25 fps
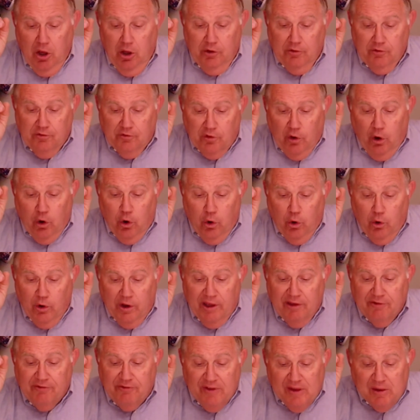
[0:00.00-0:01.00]
So
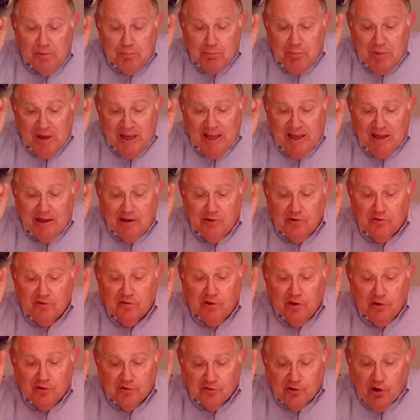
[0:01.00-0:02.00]
if He means the
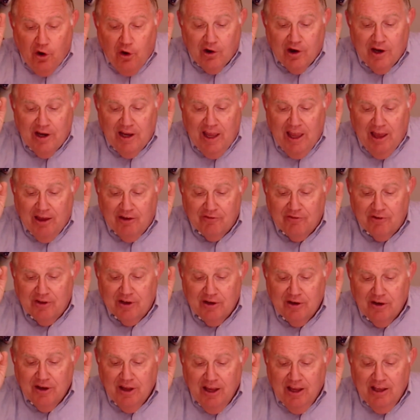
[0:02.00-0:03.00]
starry heaven,